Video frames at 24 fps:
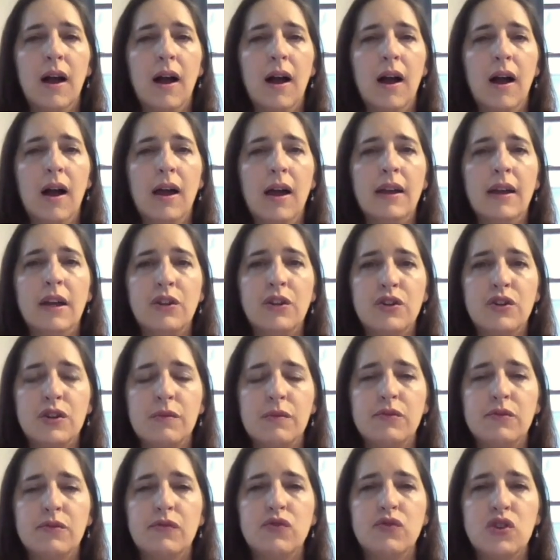in
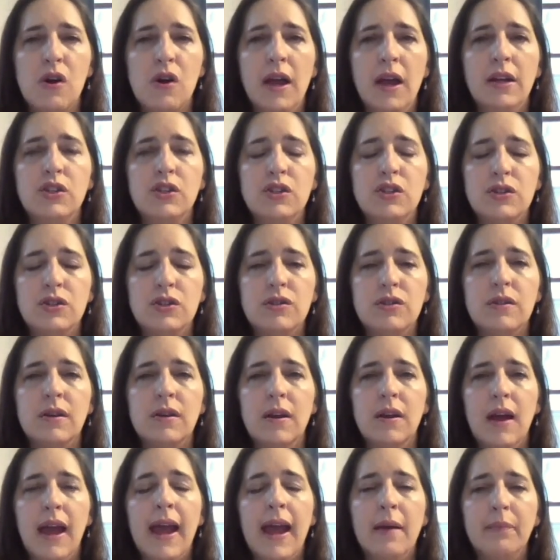terms of trying to just
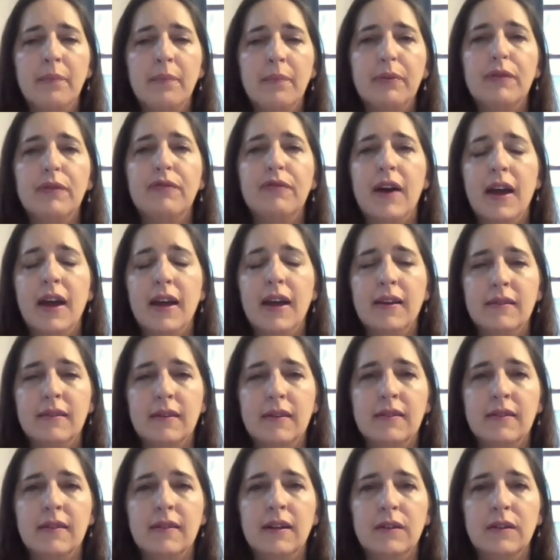amplify
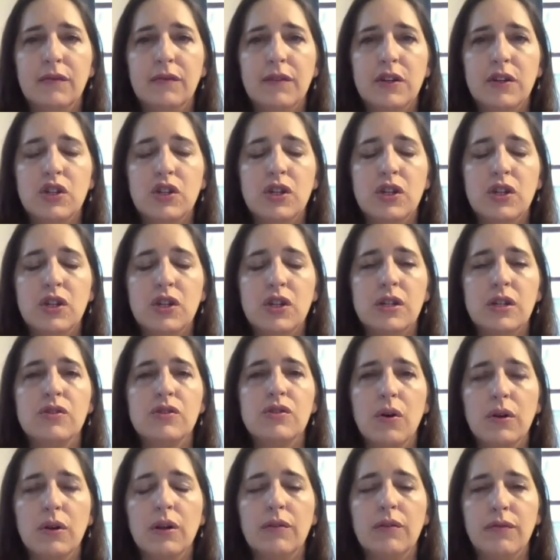existing division,
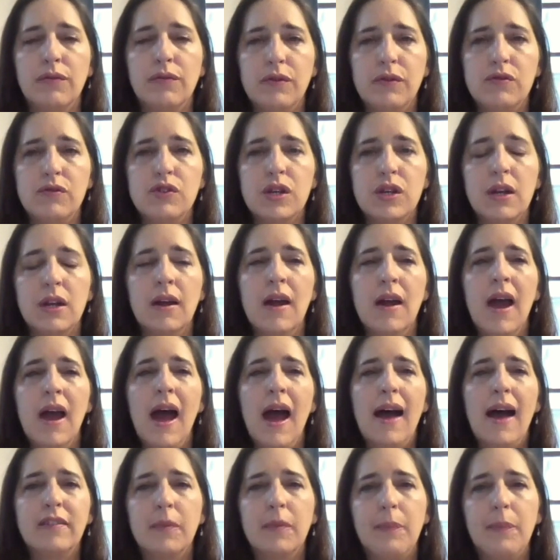sow confusion,
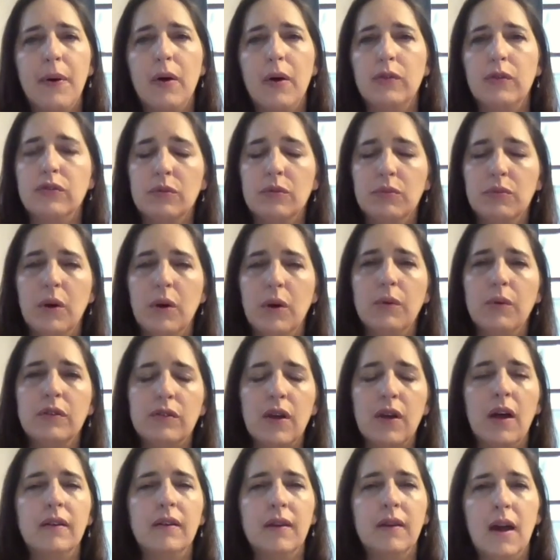as opposed to what we
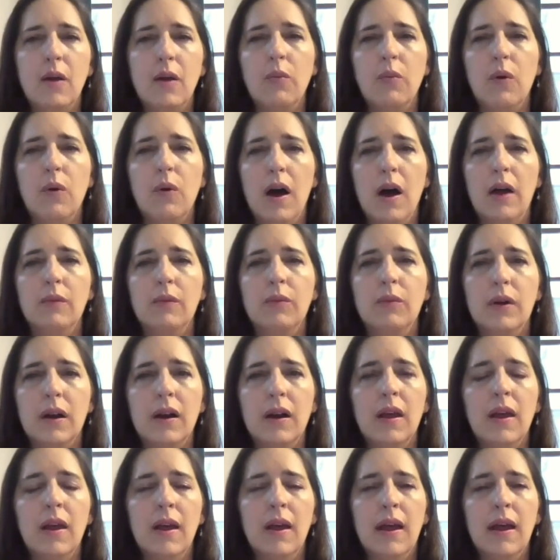saw in Taiwan,
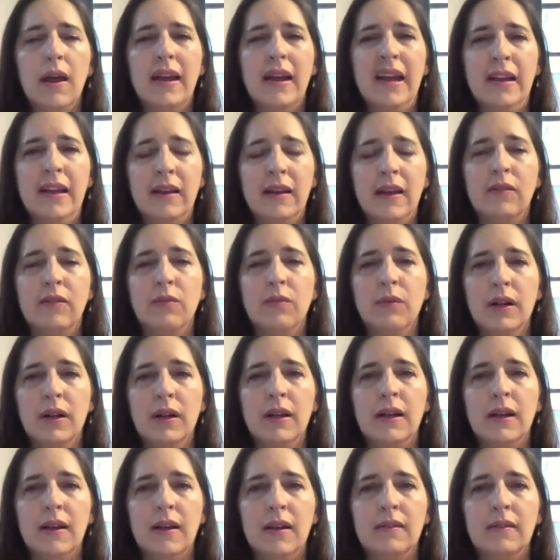where it
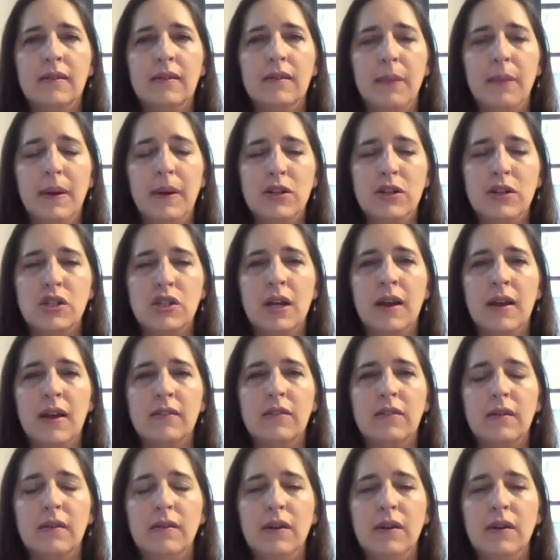really is Beijing
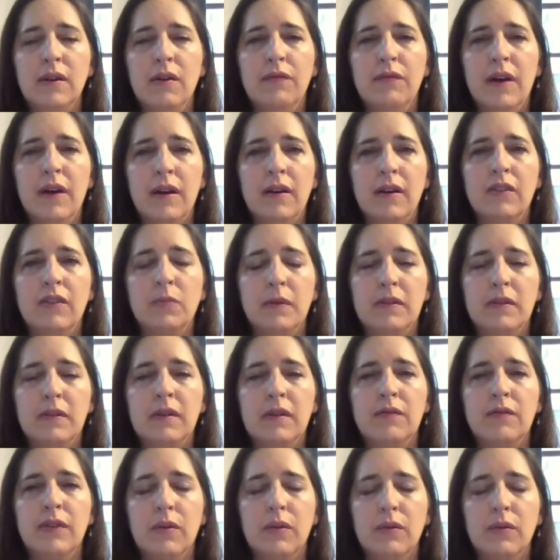has, you know, very
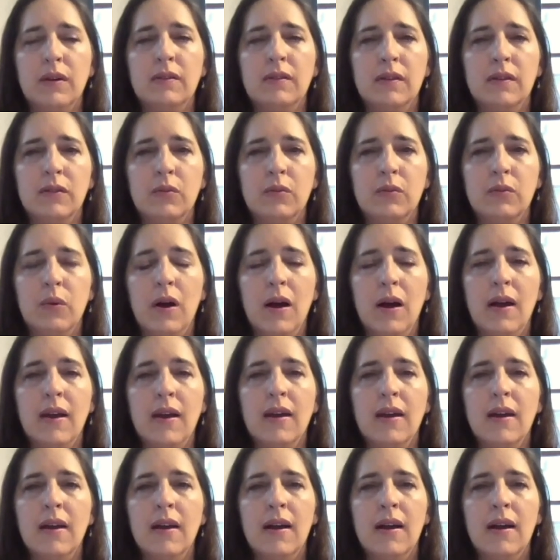specific reasons why
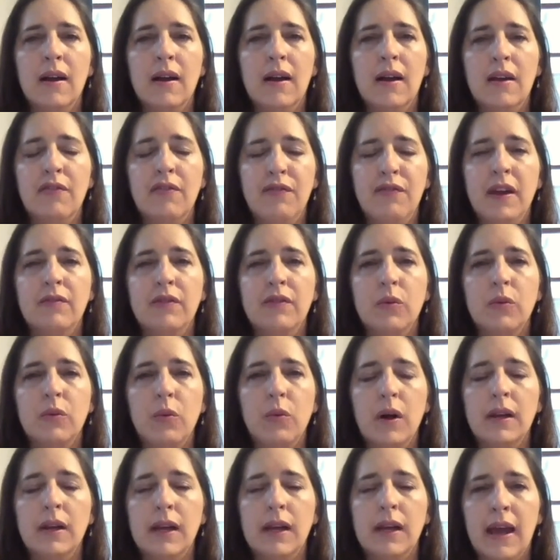it favored
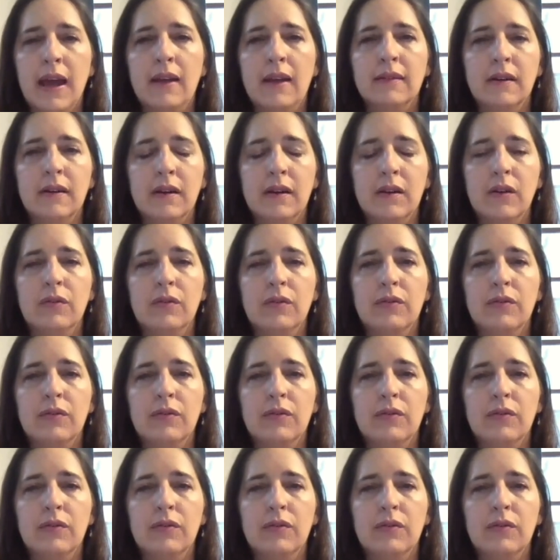one candidate over